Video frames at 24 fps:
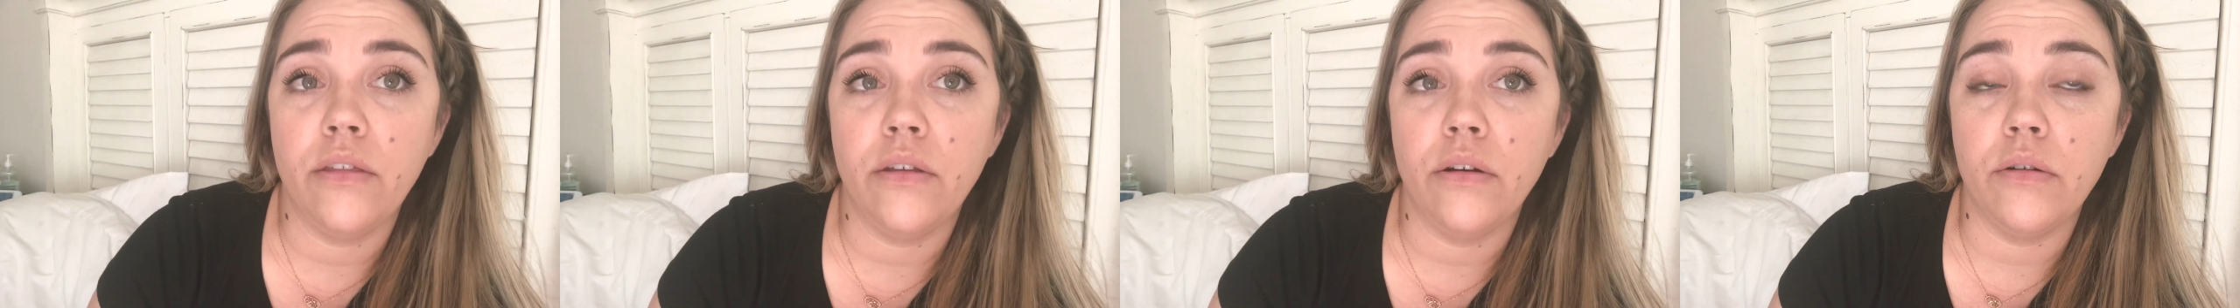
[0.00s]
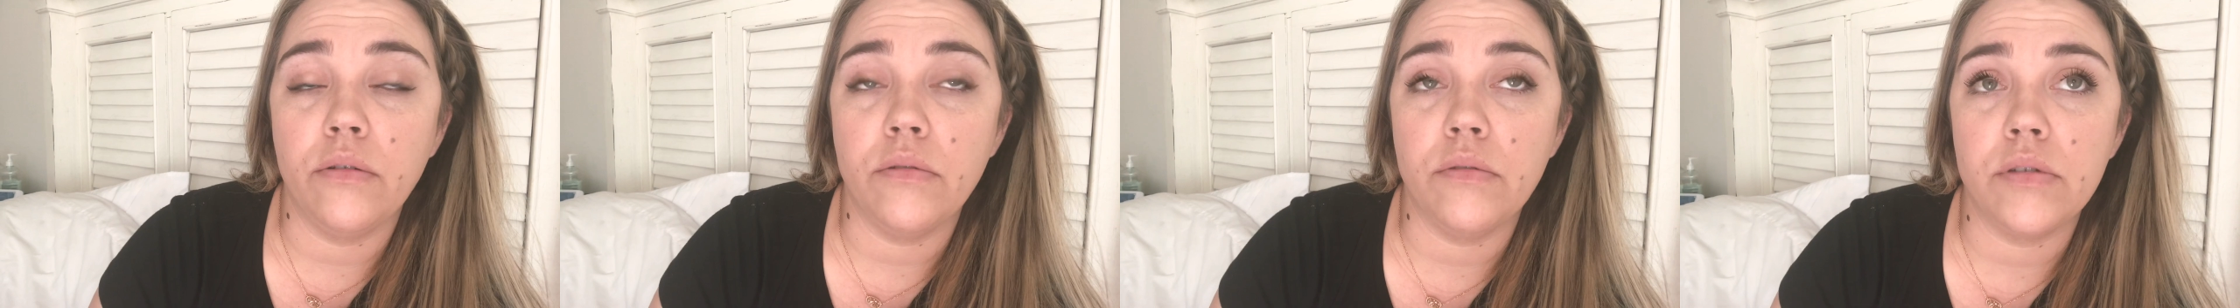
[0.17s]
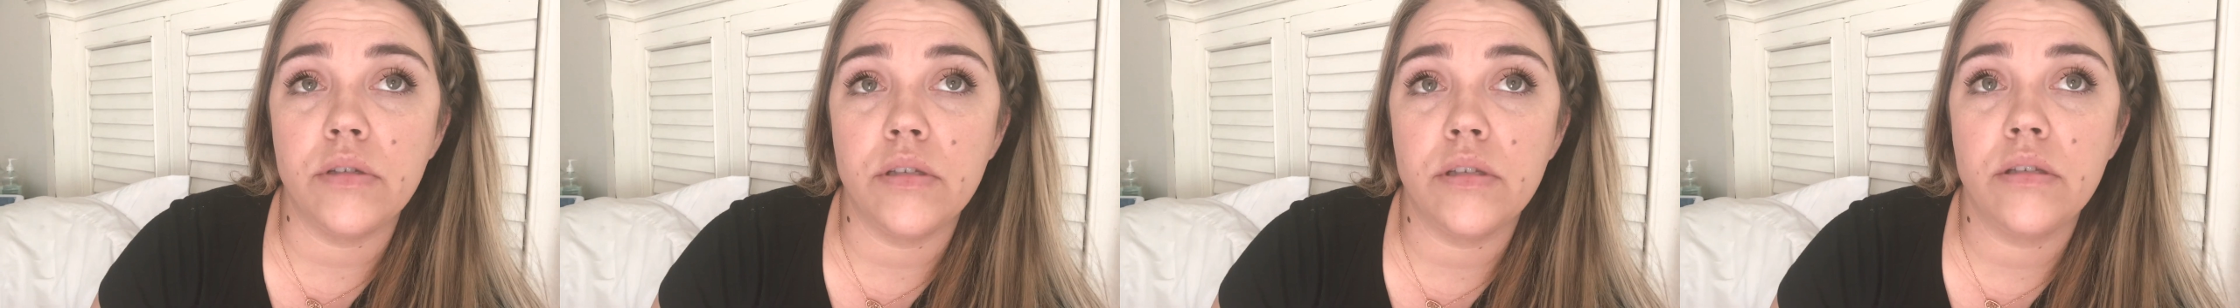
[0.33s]

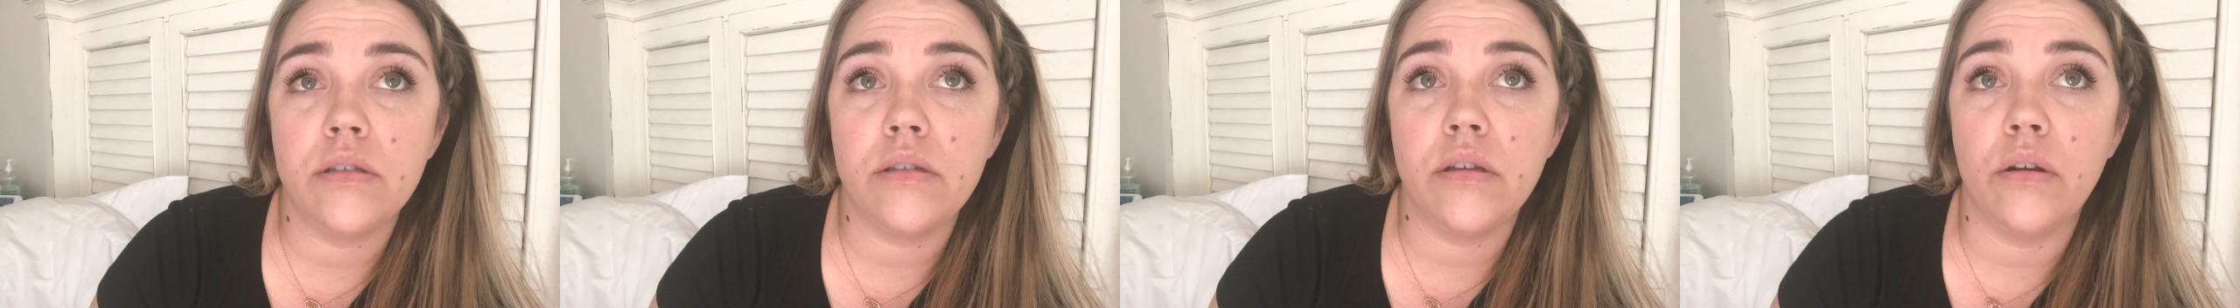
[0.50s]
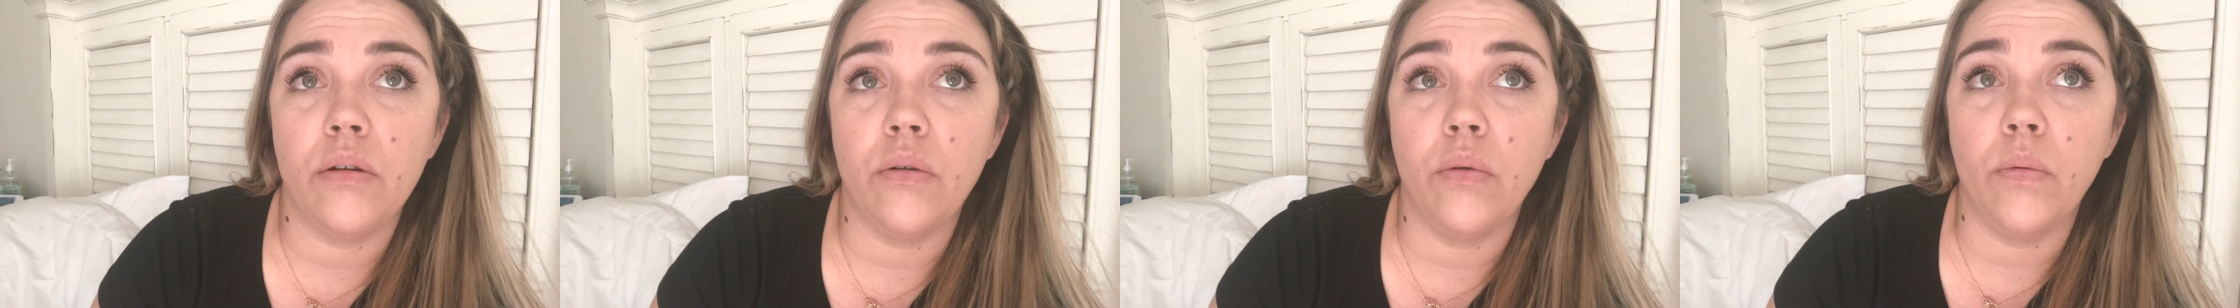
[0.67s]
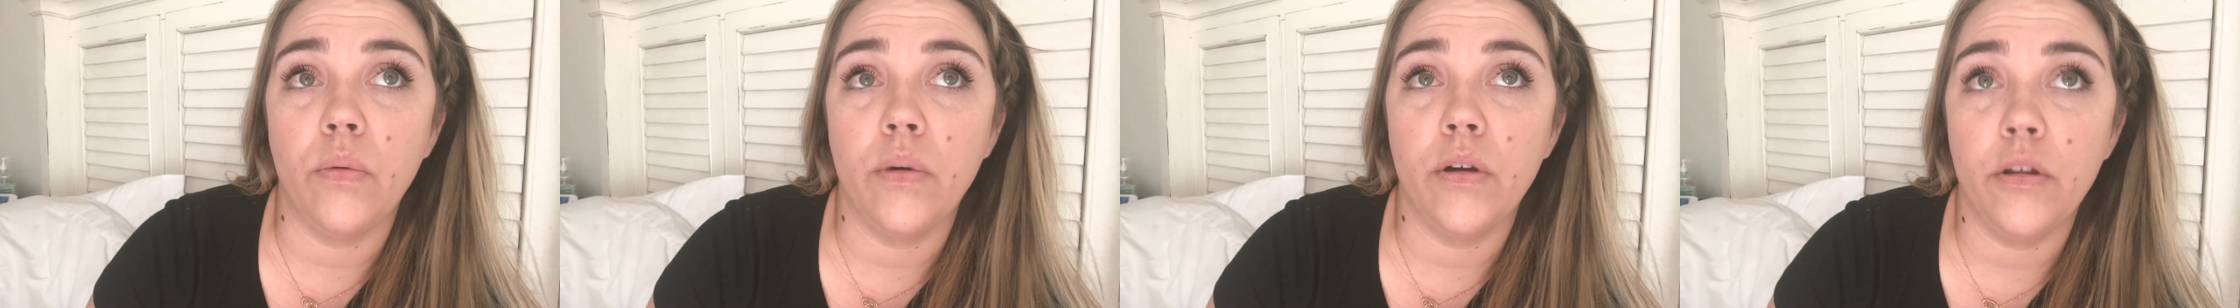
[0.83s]
those
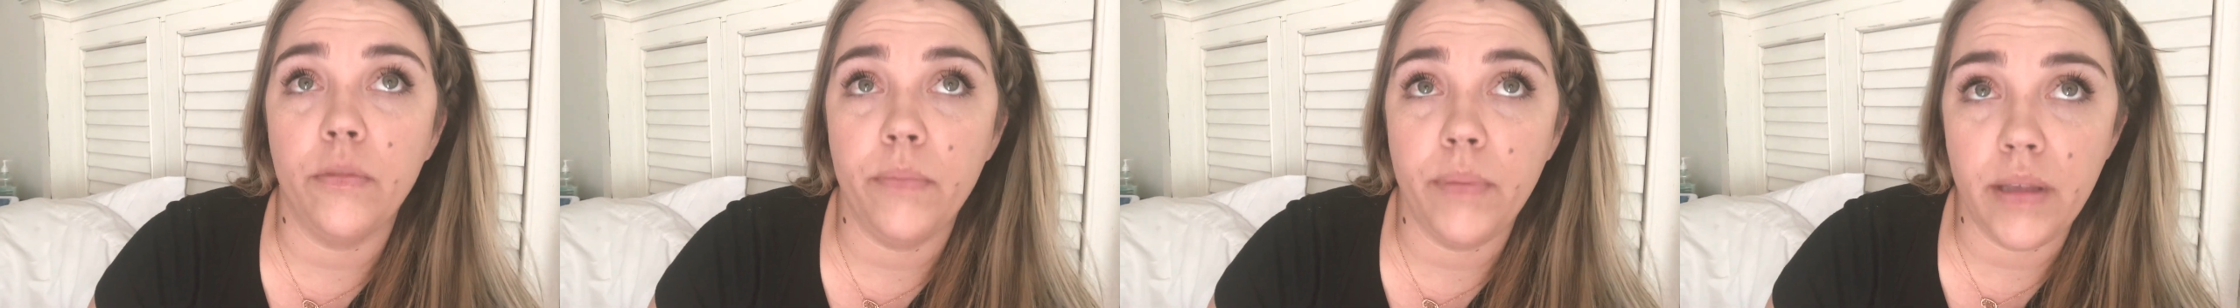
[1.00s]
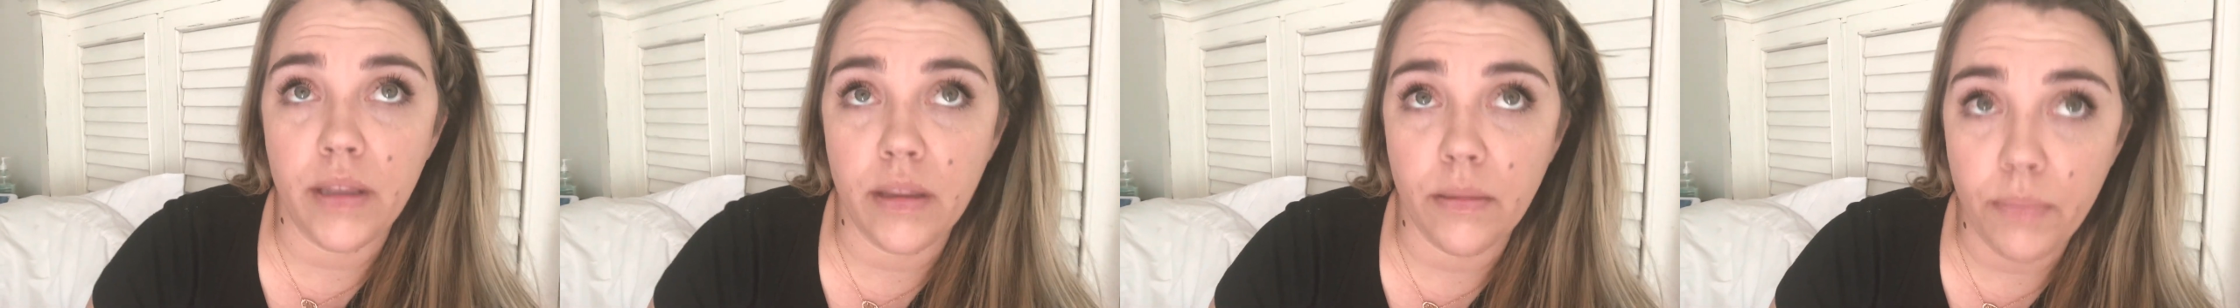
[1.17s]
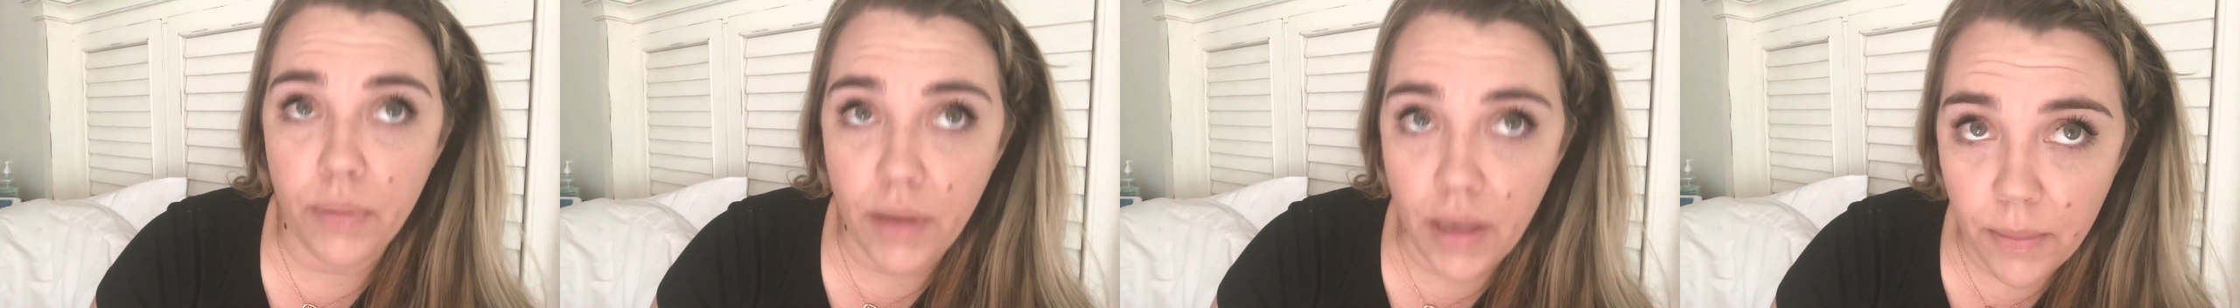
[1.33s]
will be
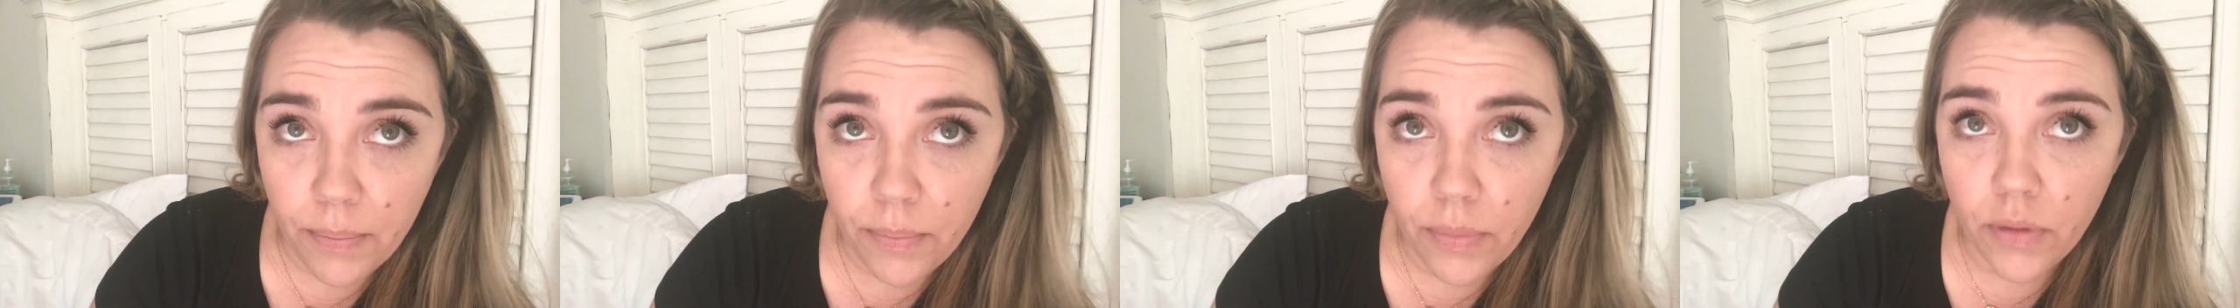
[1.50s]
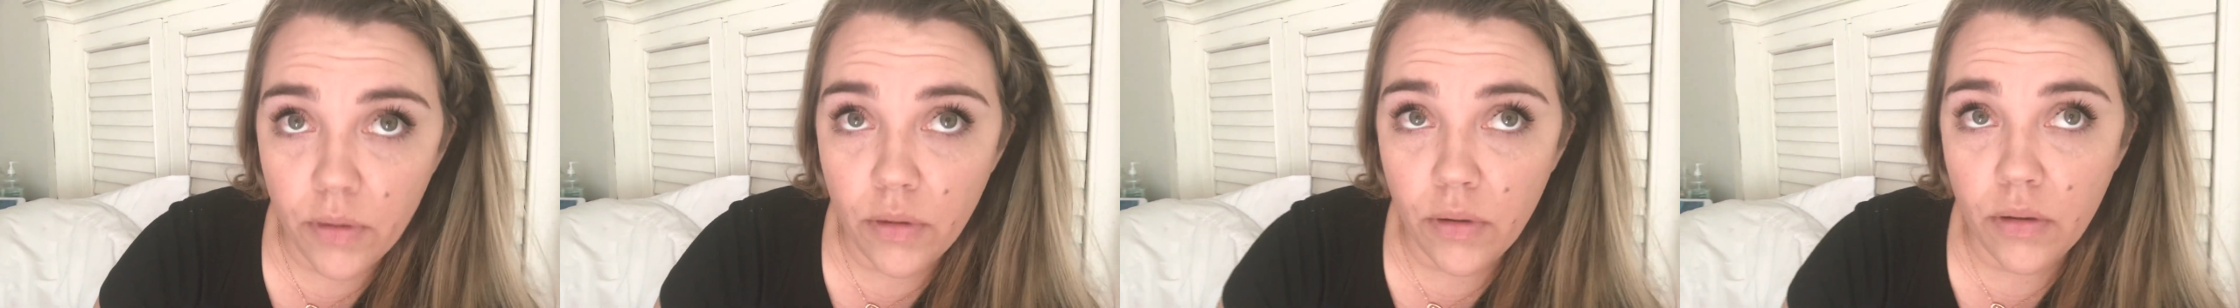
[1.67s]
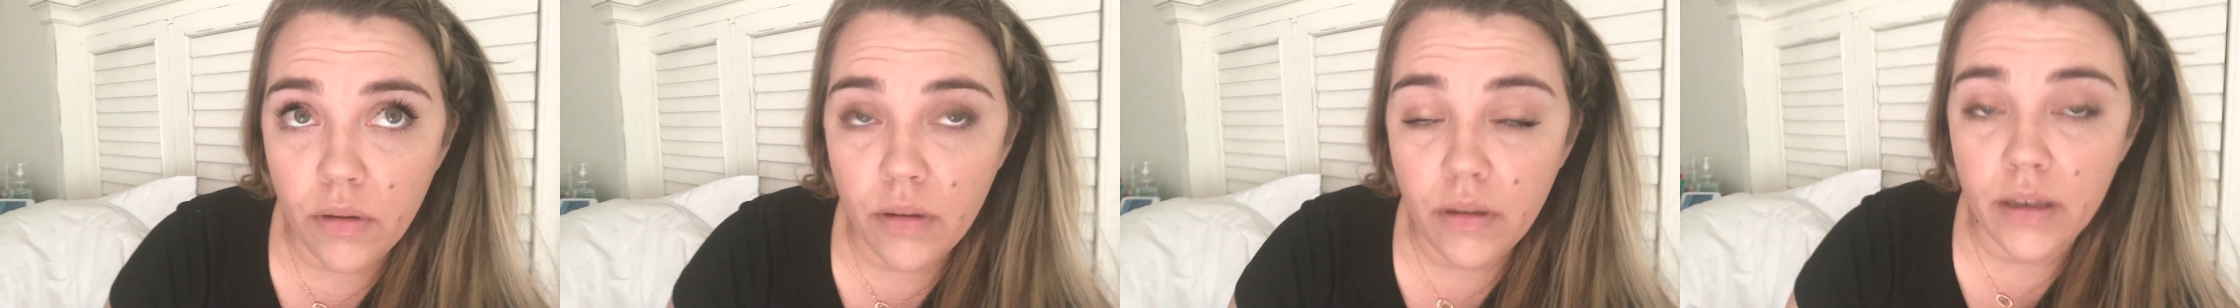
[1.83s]
the
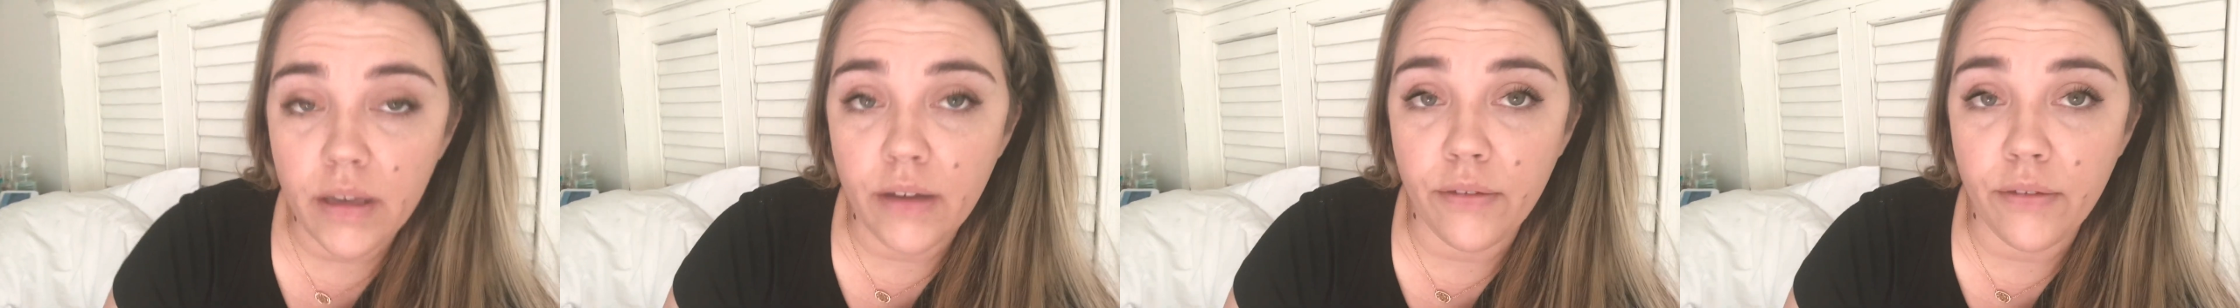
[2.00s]
people